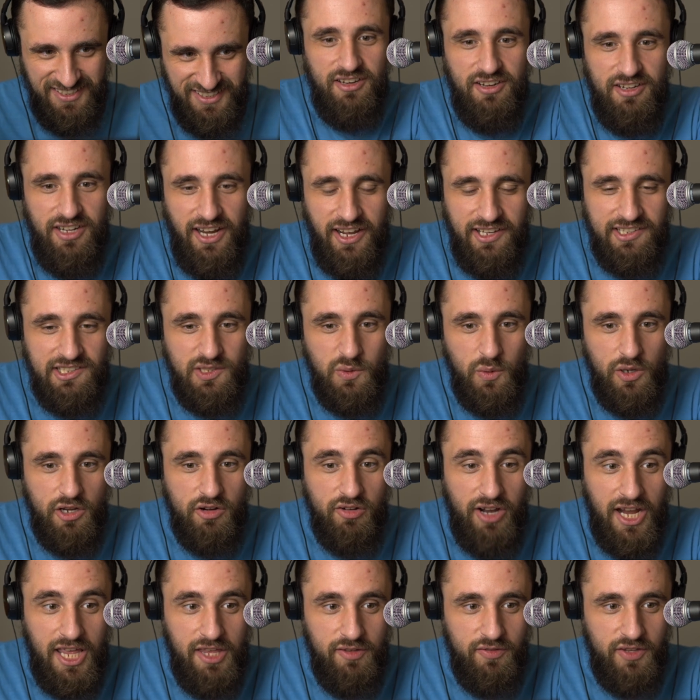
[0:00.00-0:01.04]
next to a
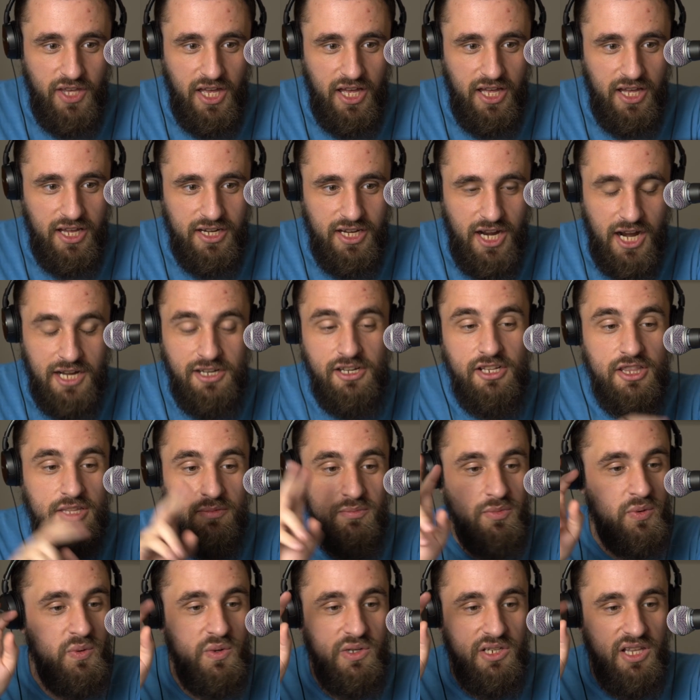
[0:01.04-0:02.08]
graveyard under the
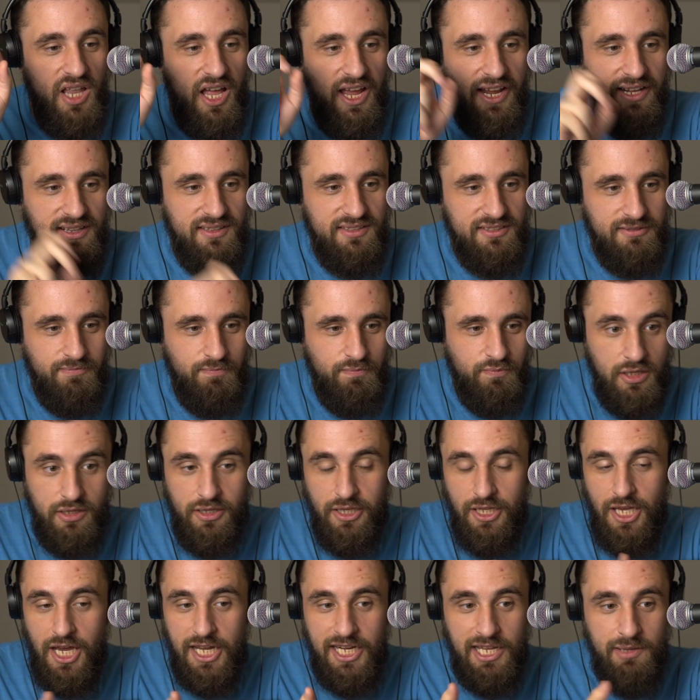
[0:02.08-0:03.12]
moonlight.
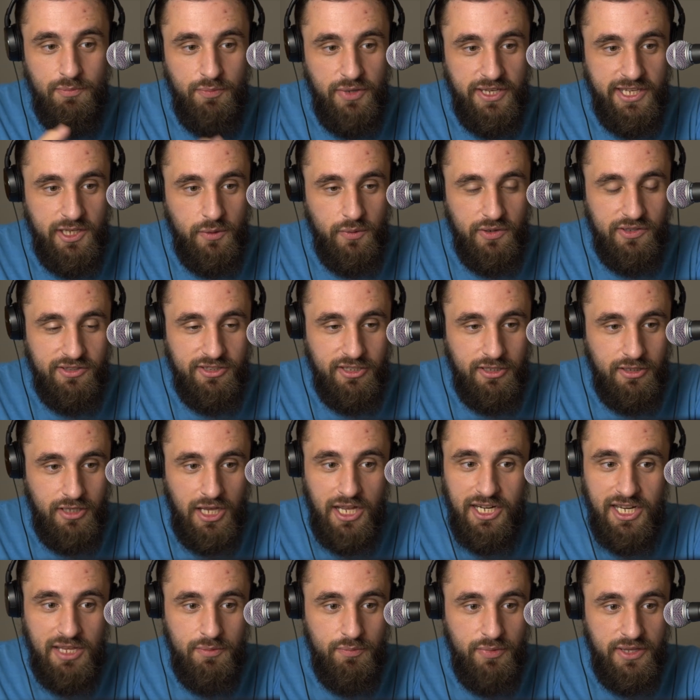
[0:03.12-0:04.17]
Unambiguous
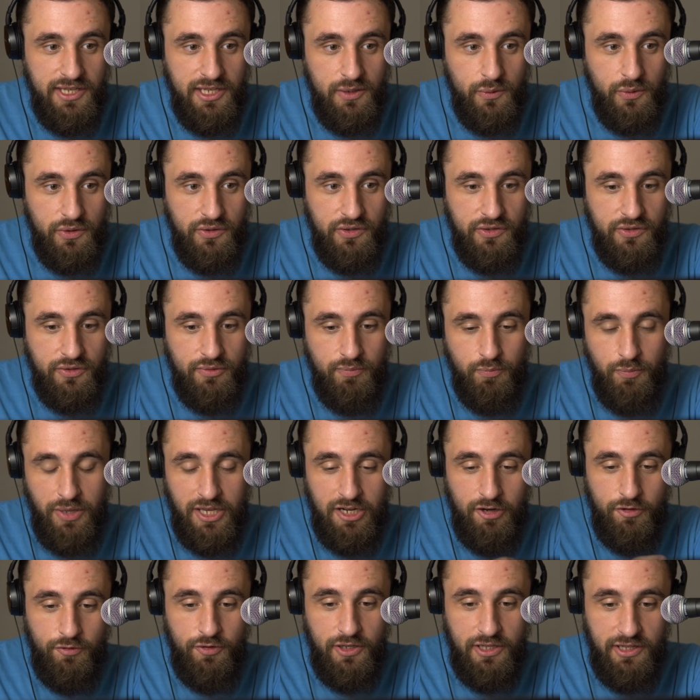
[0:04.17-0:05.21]

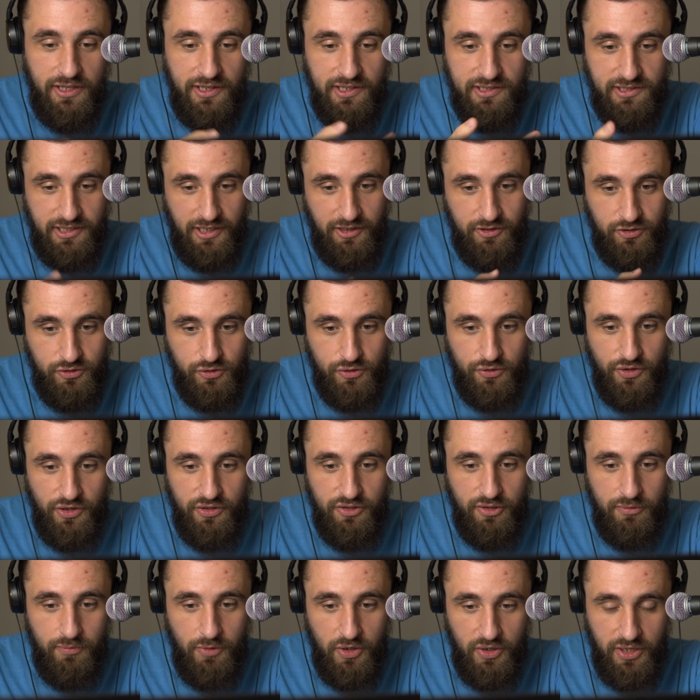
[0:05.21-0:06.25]
pedophilic sex
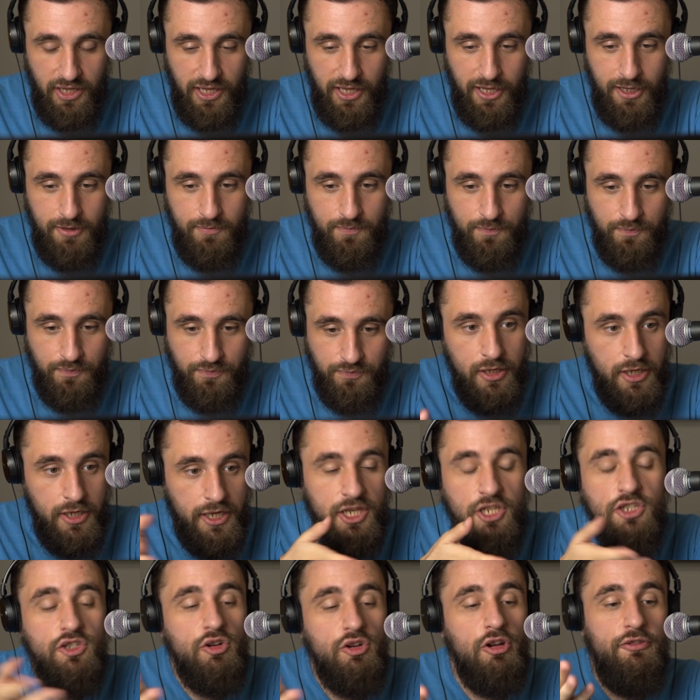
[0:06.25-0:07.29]
tourism, okay?
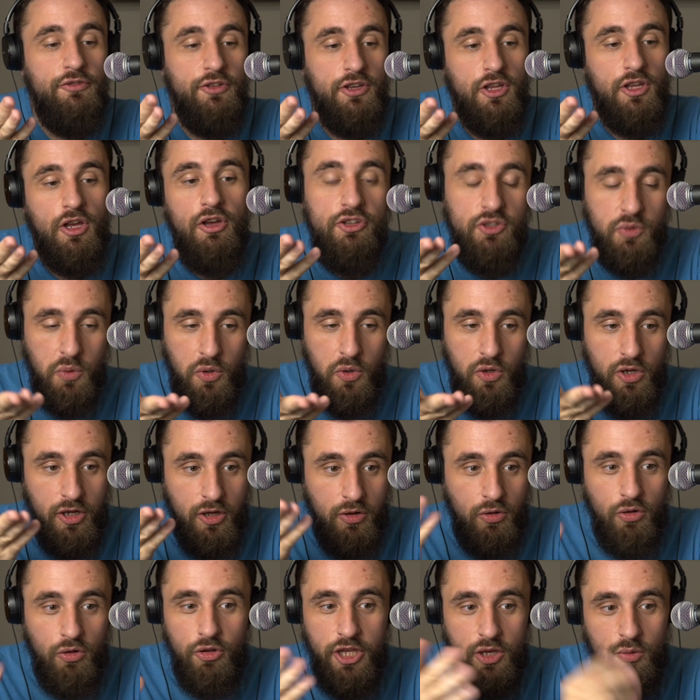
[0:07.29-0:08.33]
Enjoy Foucault's
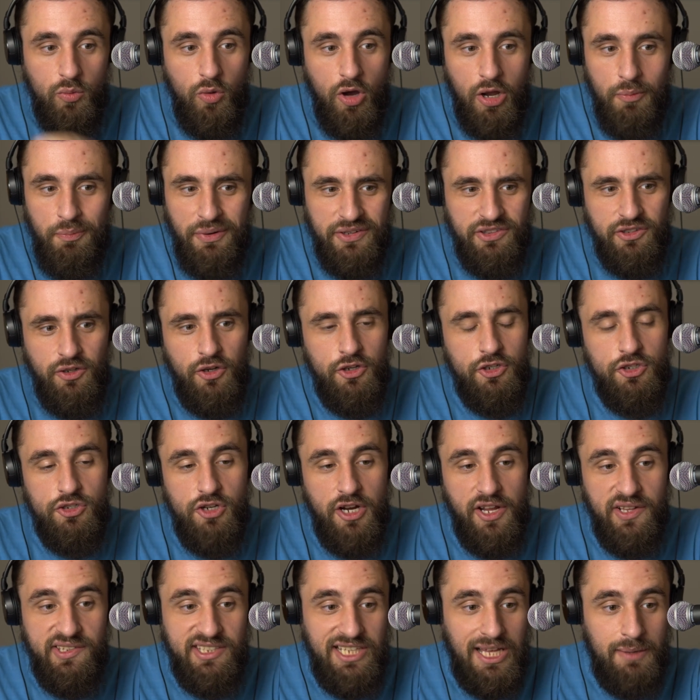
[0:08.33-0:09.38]
work all you want, but don't
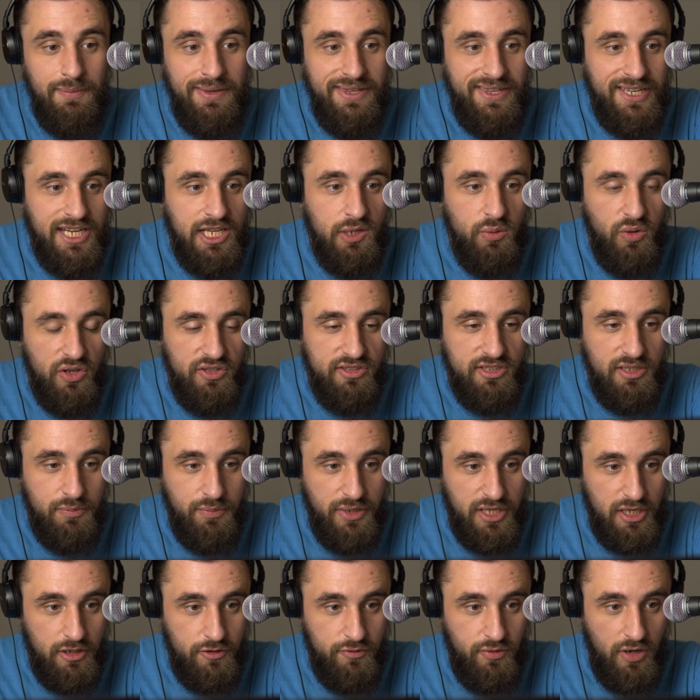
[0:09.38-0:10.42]
try and tell me that he wasn't a
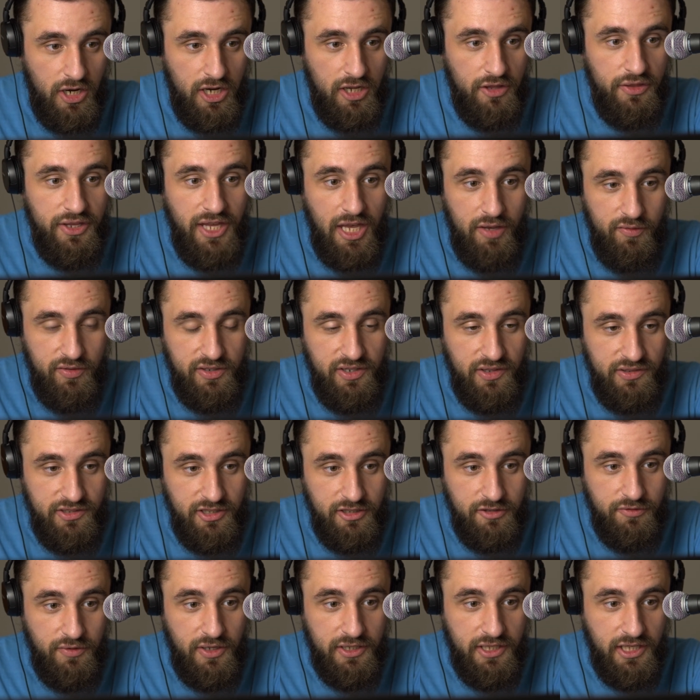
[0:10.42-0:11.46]
pedophile. The evidence
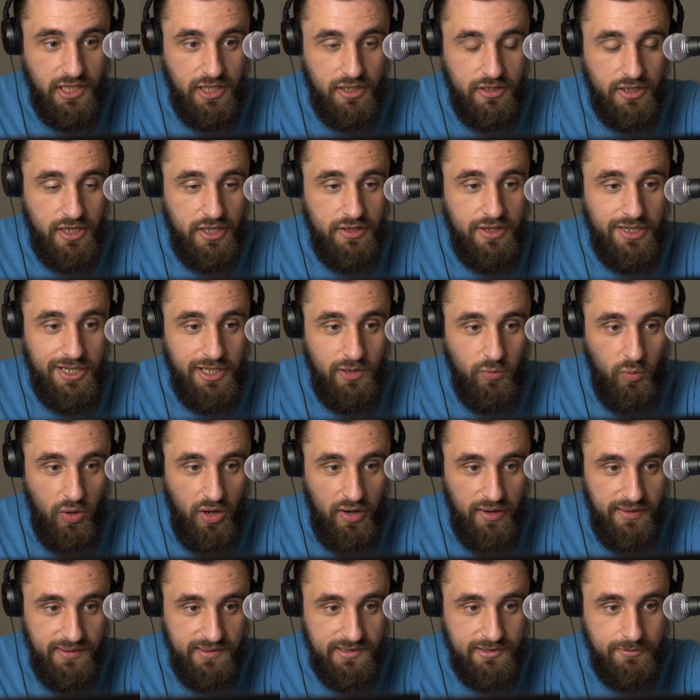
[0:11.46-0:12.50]
is fucking clear that he
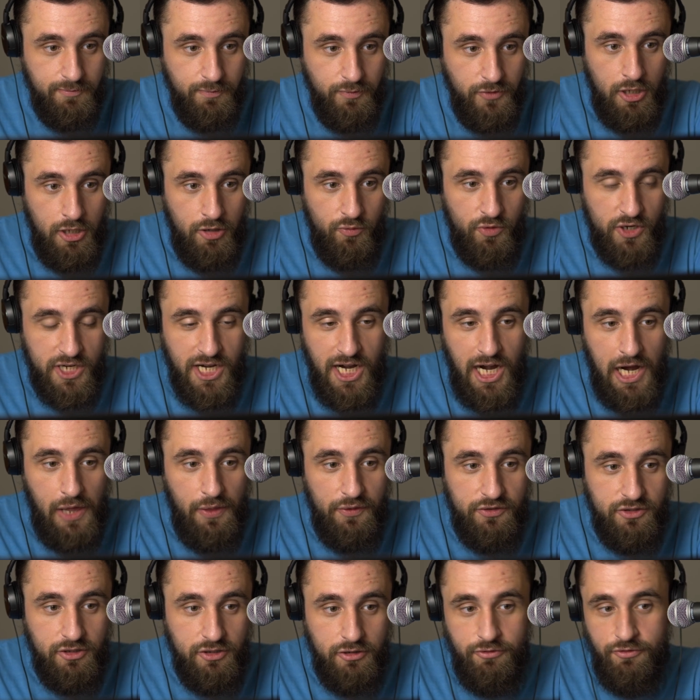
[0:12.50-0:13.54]
was.
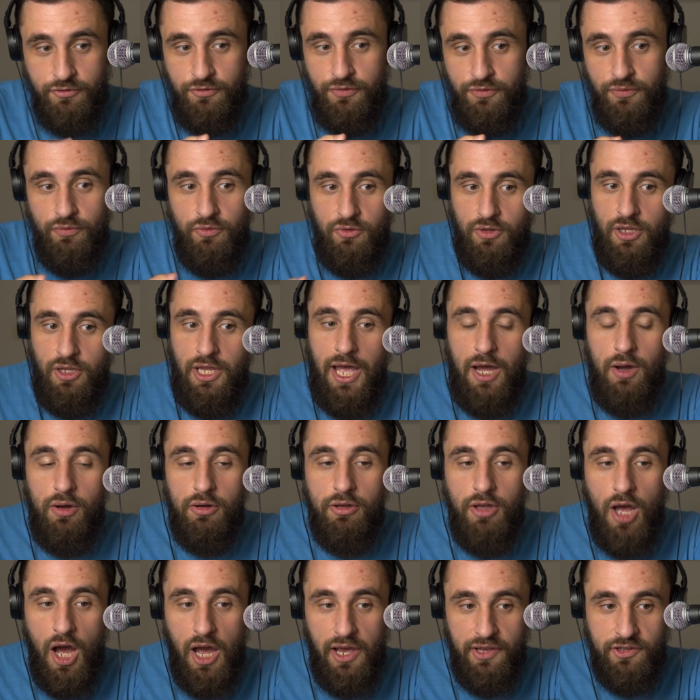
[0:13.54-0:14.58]
Regardless of how
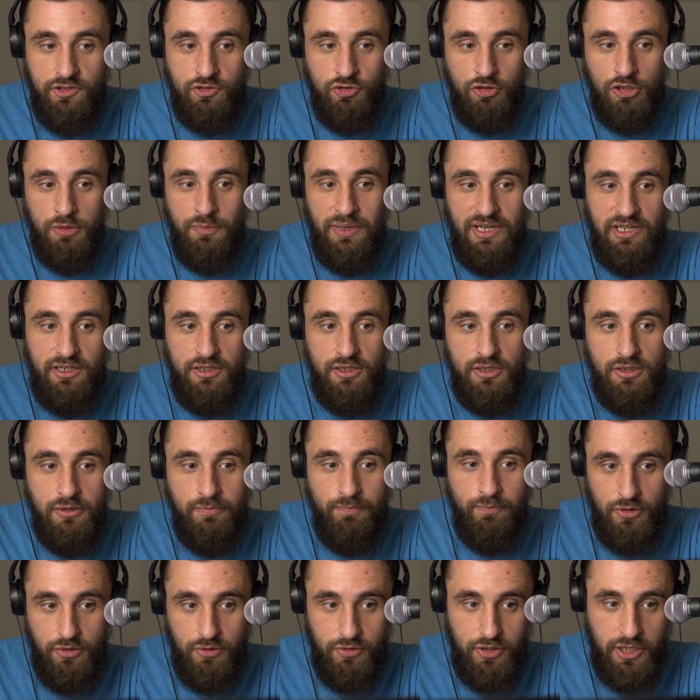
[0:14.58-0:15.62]
Guy Sorman,
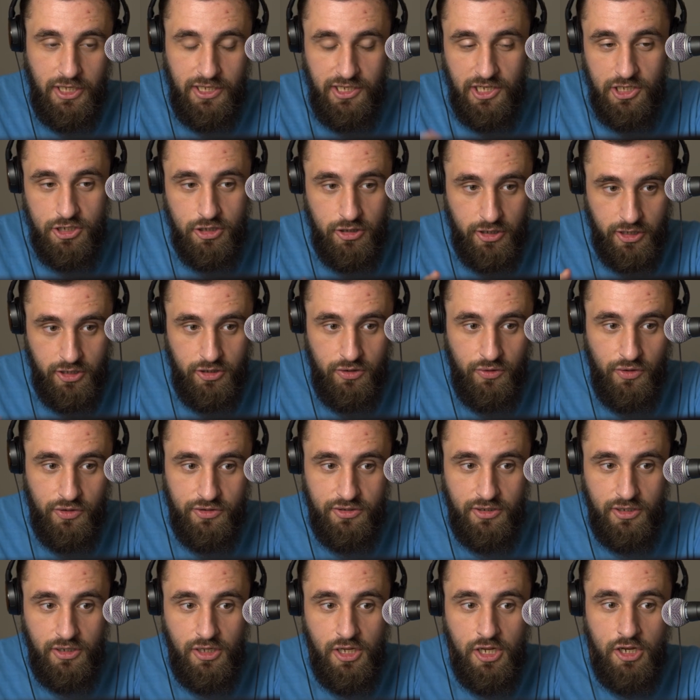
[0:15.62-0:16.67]
the initial
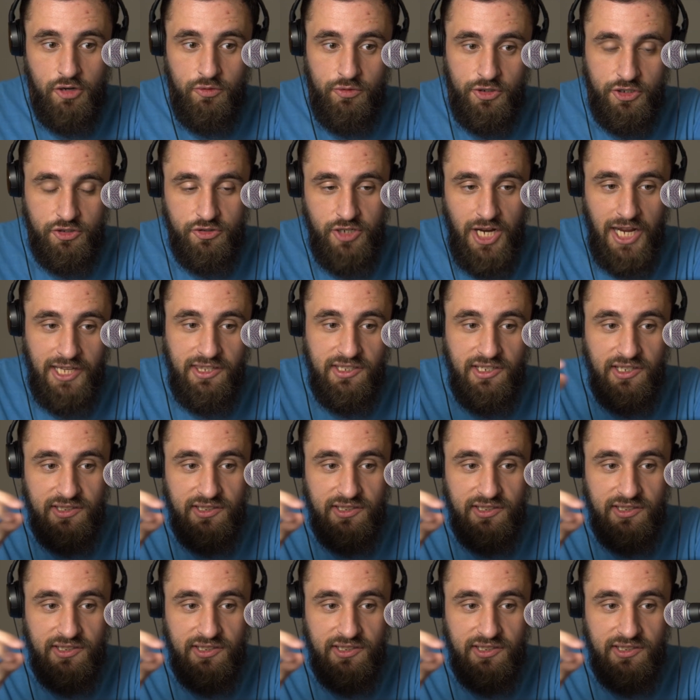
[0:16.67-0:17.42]
accuser, retracted his